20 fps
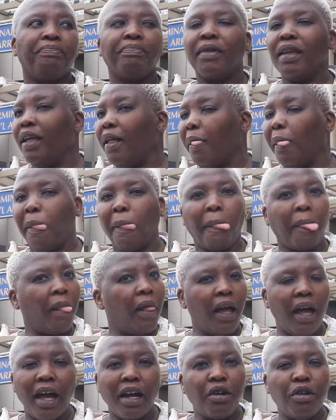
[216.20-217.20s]
And
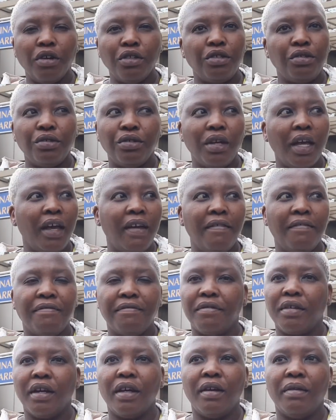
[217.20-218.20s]
I got to have
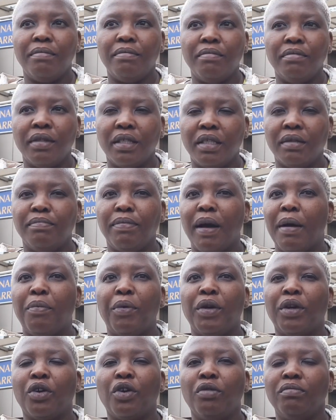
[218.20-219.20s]
a
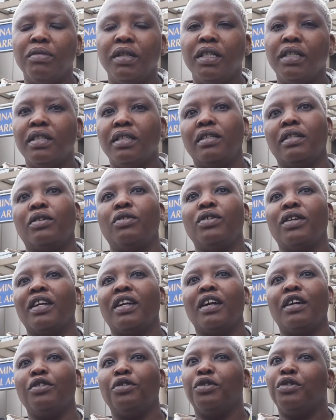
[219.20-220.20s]
Zimbabwean comedian, Queen
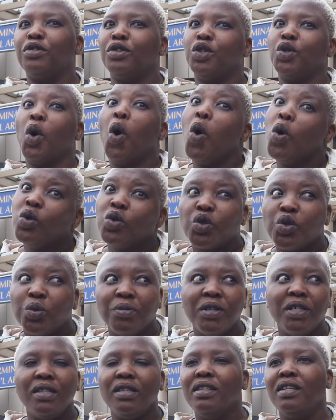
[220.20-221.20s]
Kandoro, to host
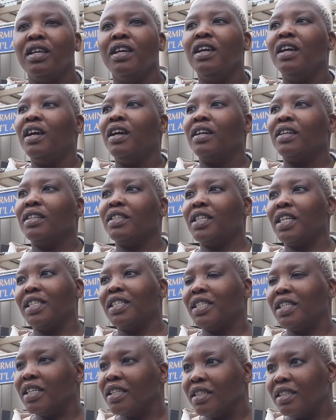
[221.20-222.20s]
me.
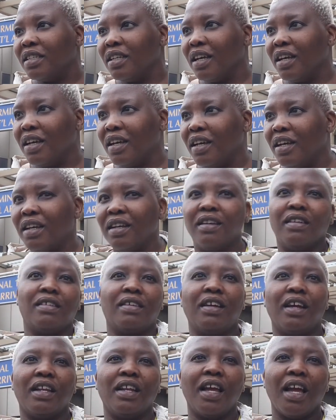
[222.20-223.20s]
Jacinta,
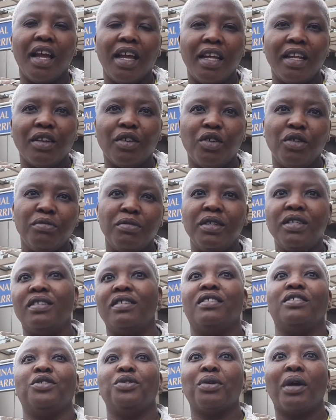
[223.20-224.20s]
Ghanaian
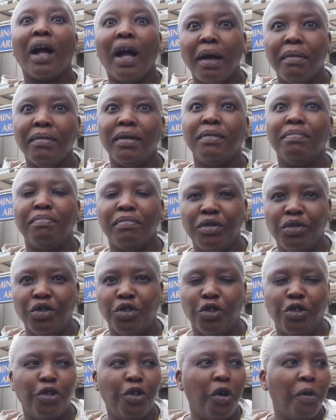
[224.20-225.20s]
comedian, to come and, you
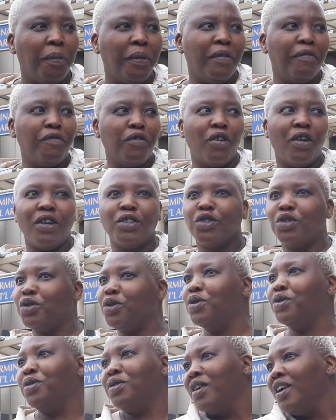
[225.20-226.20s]
know, open for us.
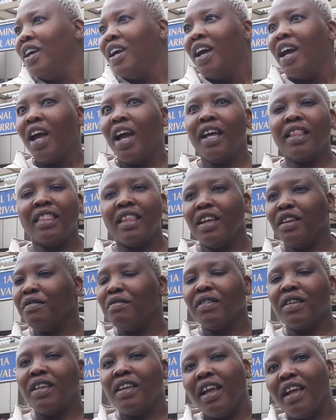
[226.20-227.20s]
So at the end
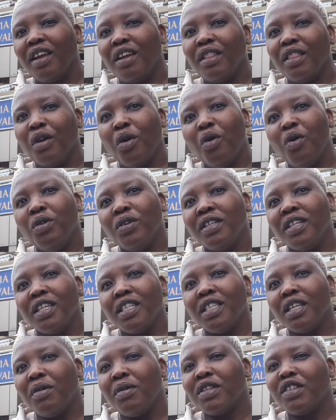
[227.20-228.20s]
of the day, in the
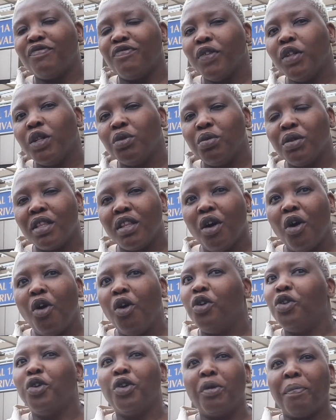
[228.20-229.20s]
audience, I was filled with
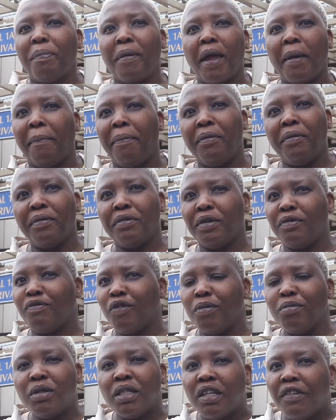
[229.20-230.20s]
all little people
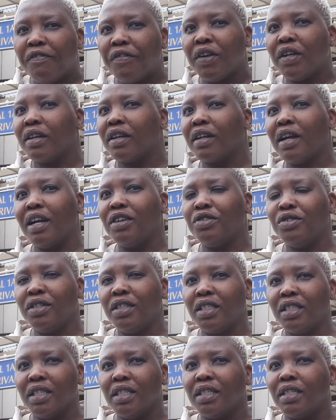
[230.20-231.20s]
from different
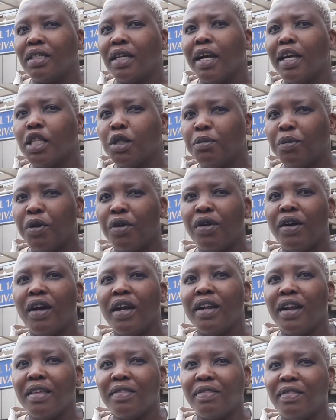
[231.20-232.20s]
countries in the diaspora,
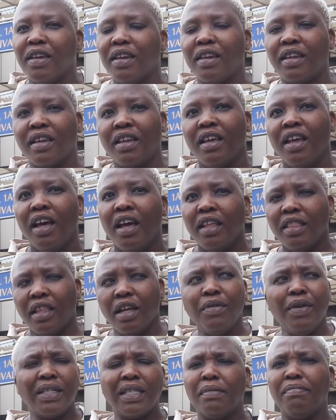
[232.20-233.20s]
and I think
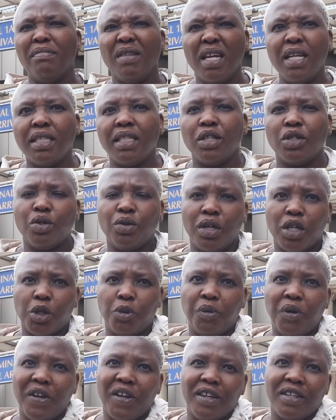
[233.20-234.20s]
that was amazing to
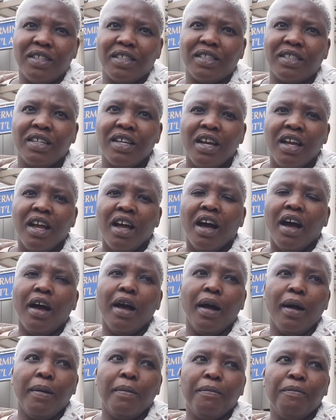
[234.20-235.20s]
experience.
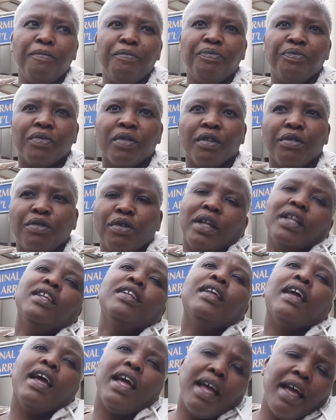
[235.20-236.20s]
So I
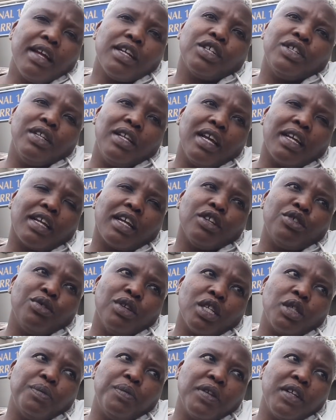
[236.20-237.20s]
didn't actually get to
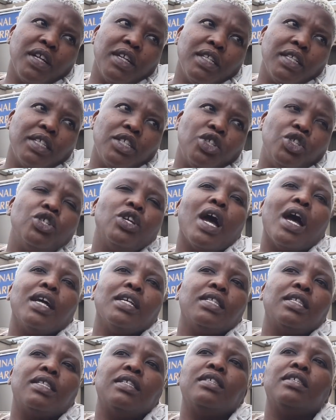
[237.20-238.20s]
experience
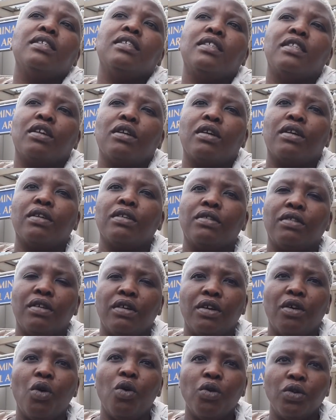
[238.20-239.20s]
just
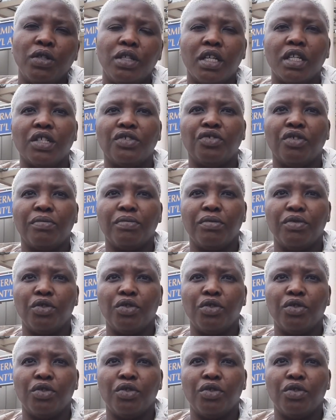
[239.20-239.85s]
the audience from